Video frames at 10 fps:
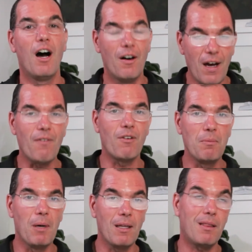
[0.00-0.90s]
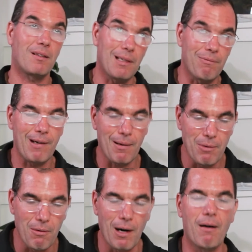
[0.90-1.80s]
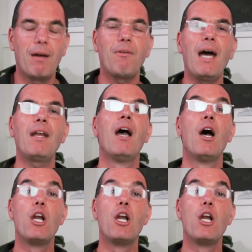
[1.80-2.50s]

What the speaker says: of every month, except February, right?